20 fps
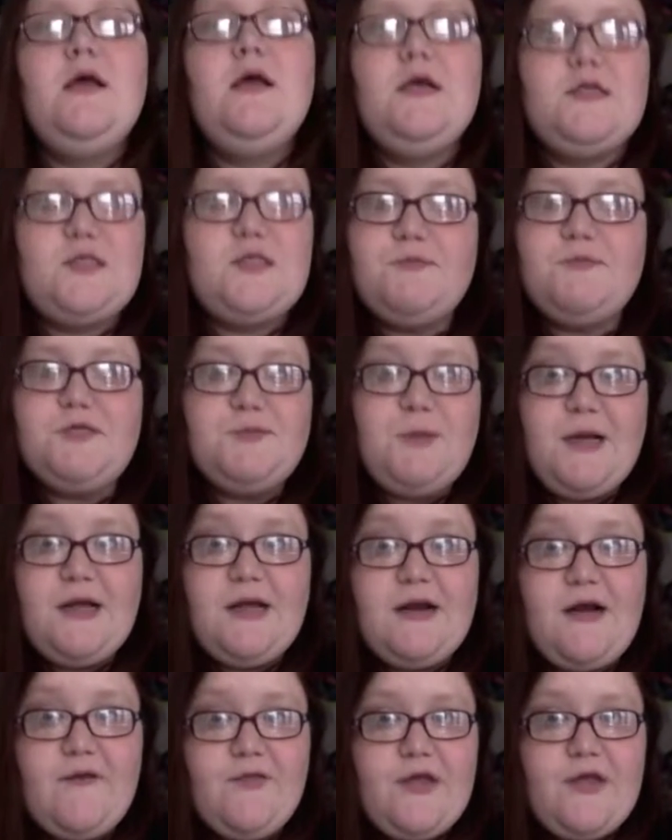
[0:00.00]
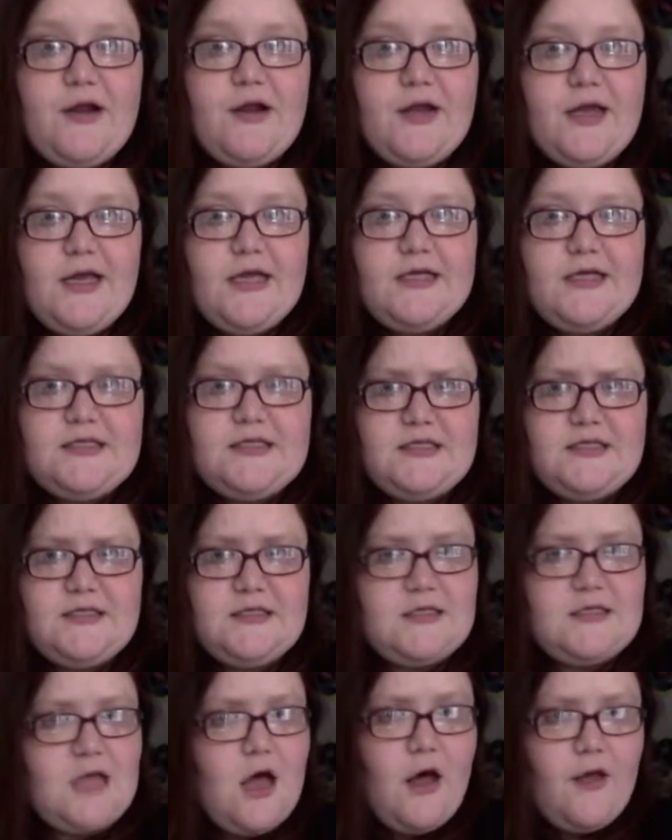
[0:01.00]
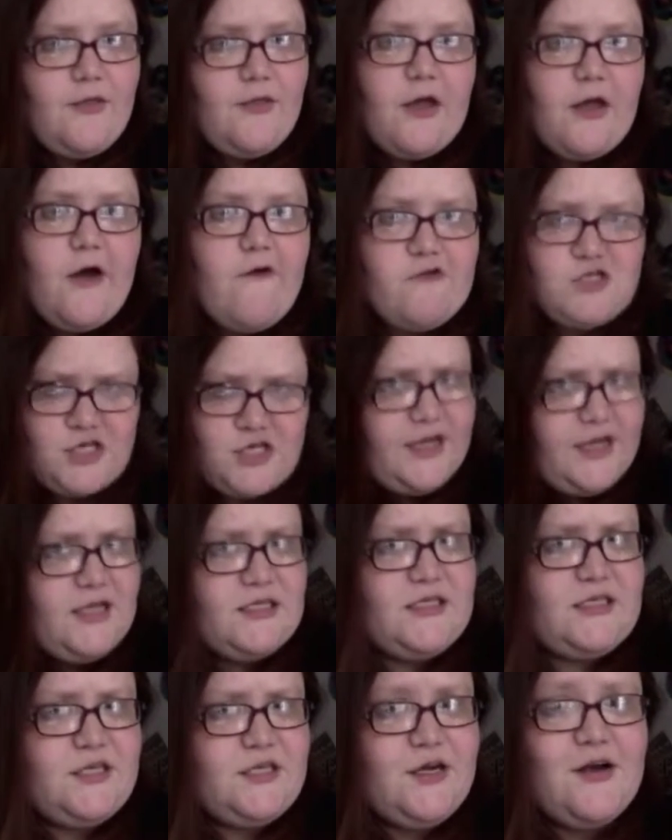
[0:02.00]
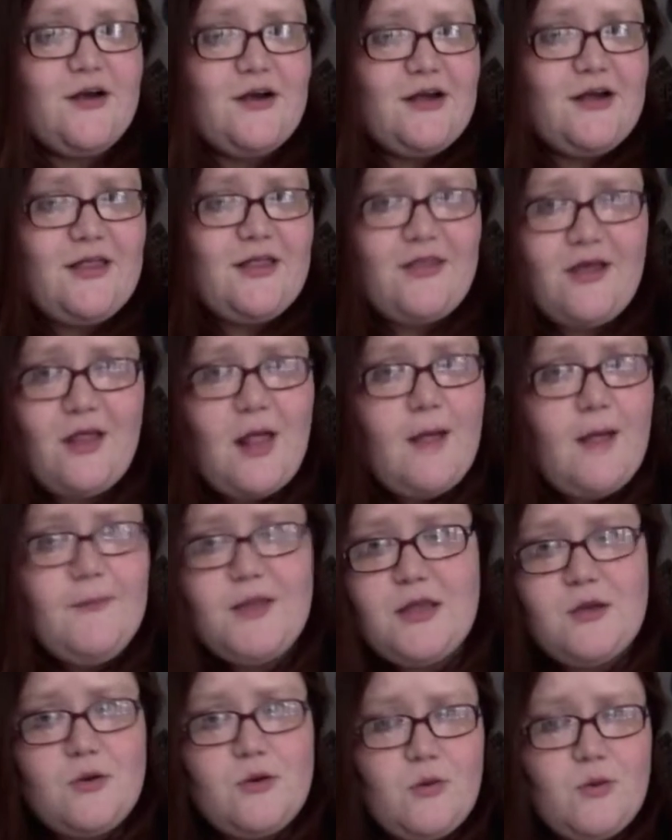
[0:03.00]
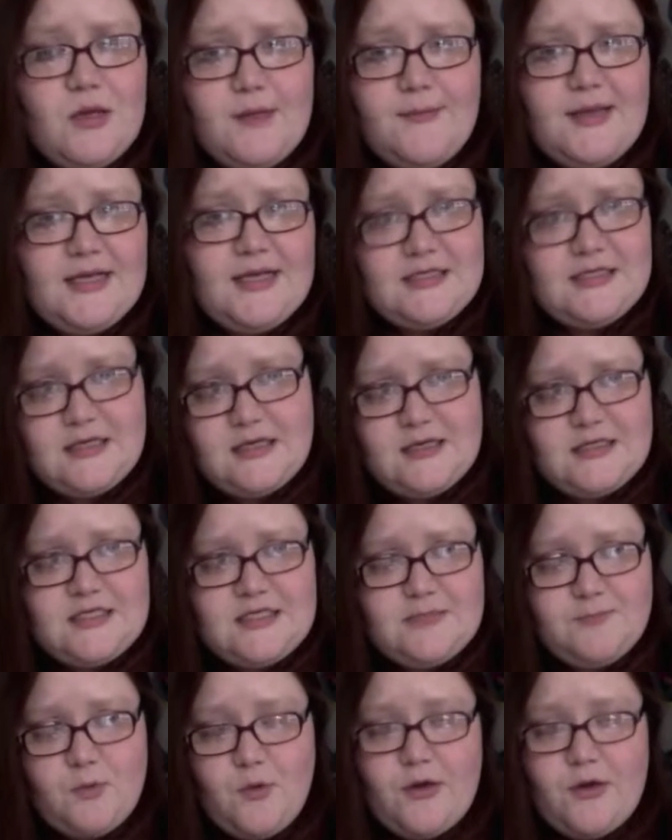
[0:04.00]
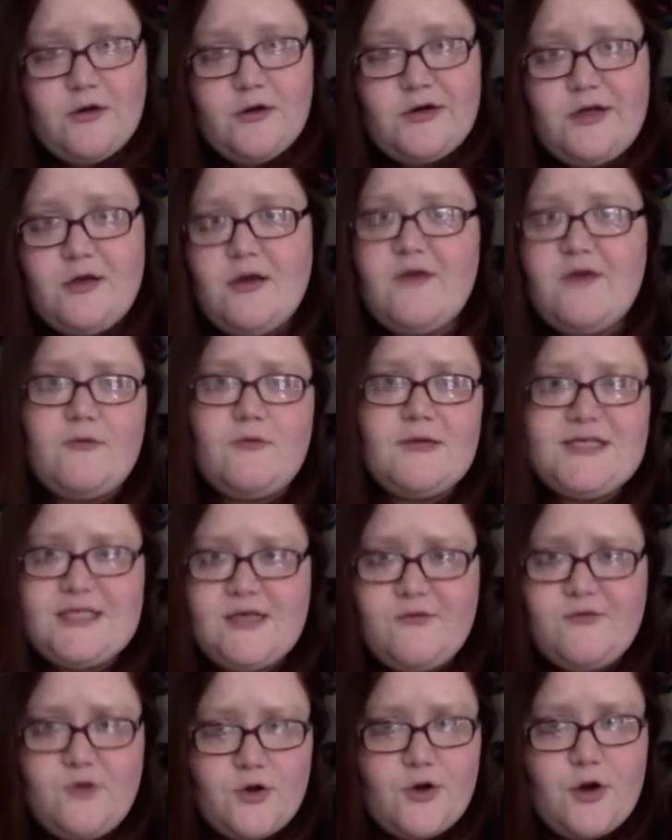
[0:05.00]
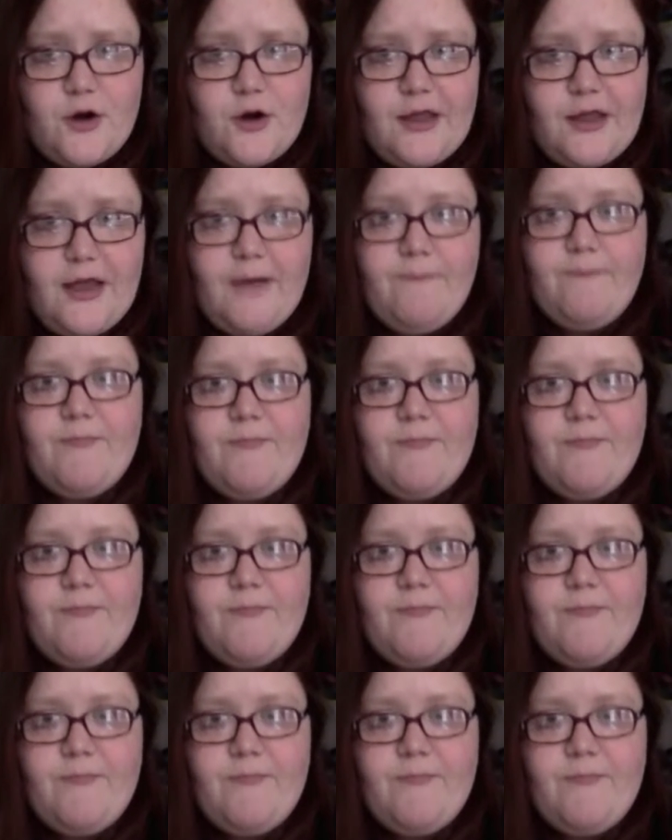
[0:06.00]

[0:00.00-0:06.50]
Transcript: So I'm just putting it out there in case, on the off chance you're in the club and you don't want to be spoiled and you haven't received your yarn yet.